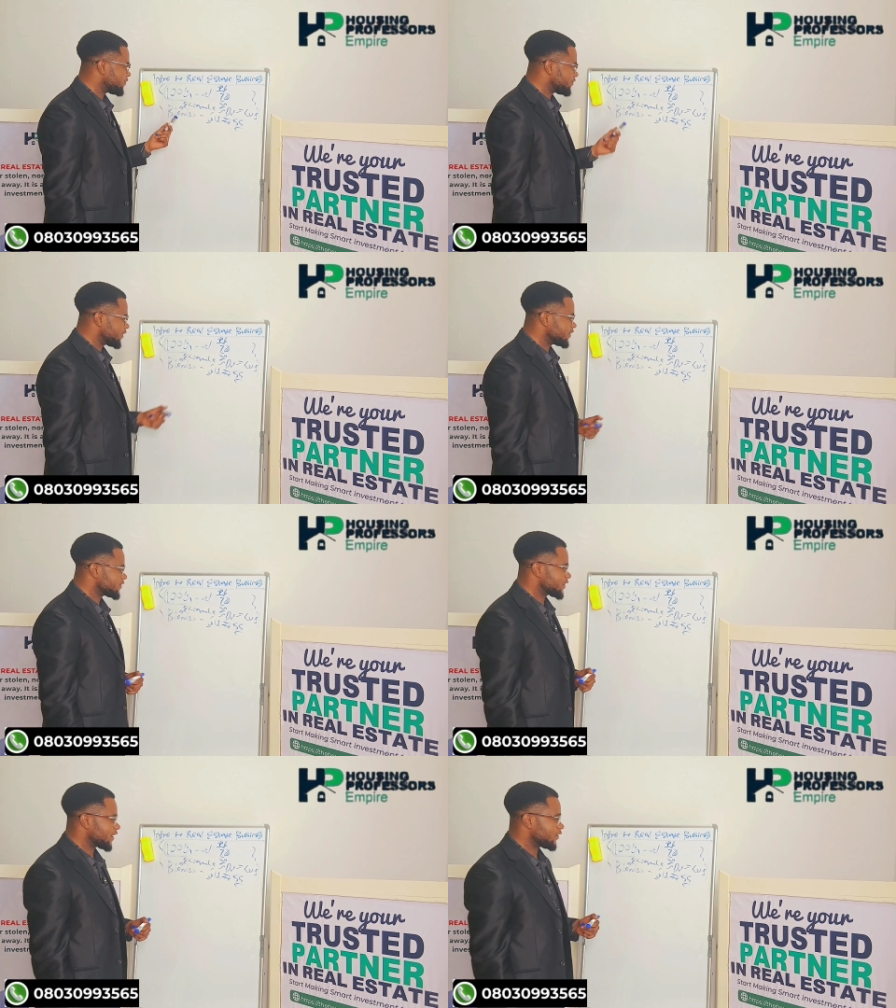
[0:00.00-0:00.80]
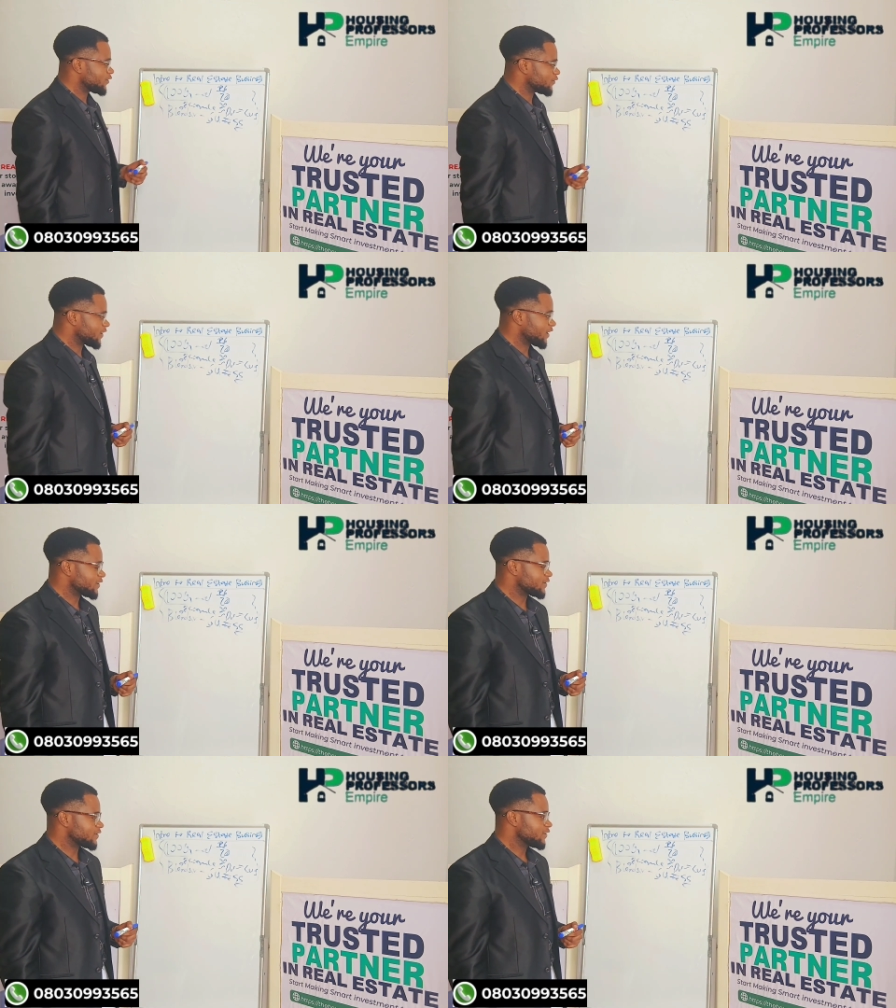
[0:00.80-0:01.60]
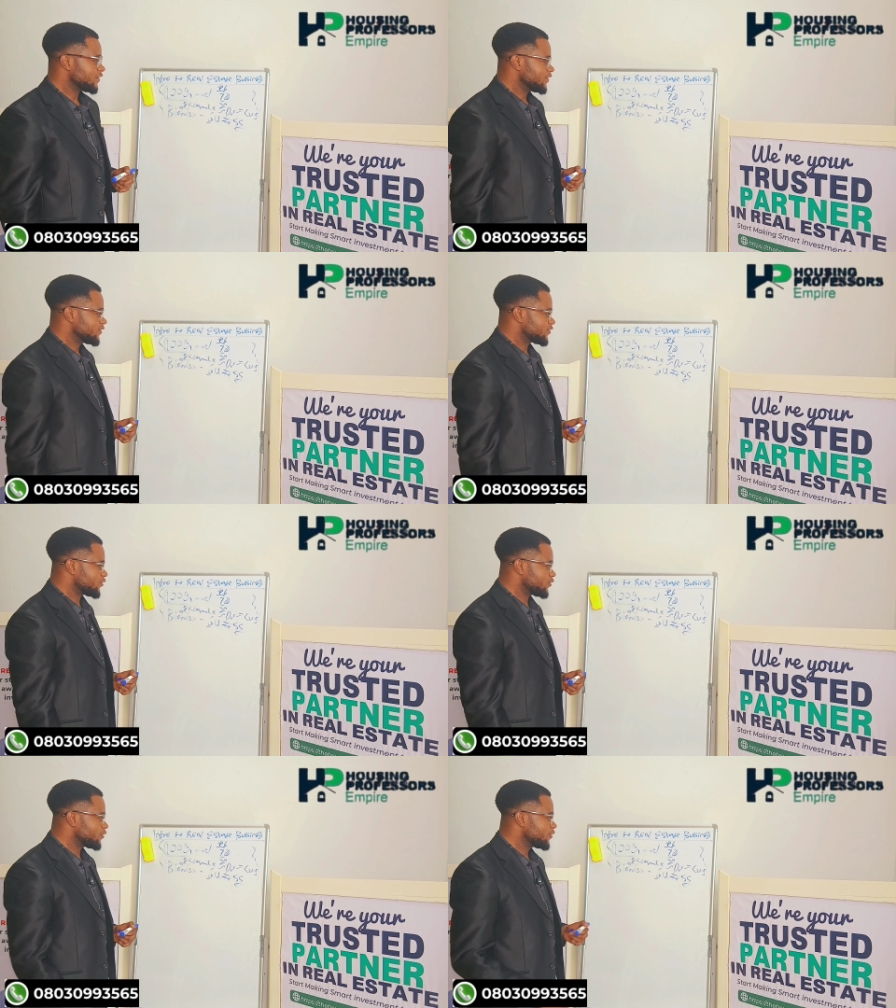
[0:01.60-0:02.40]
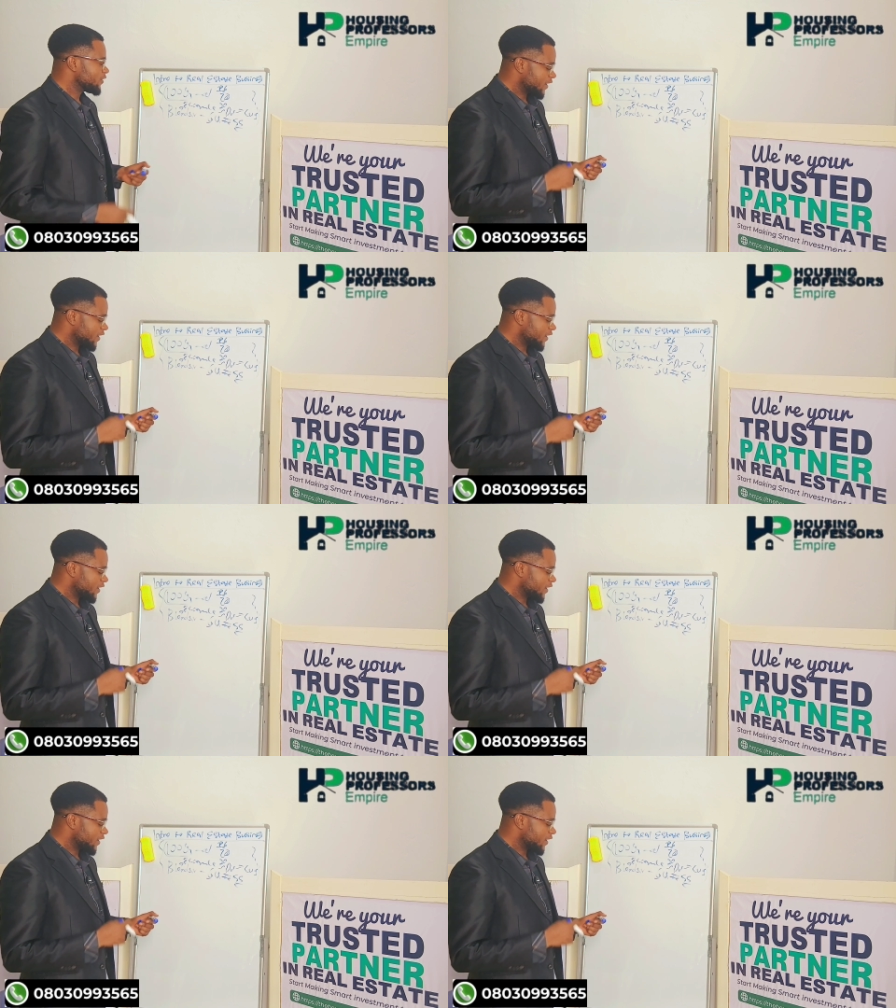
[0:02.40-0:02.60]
fees and all of that. So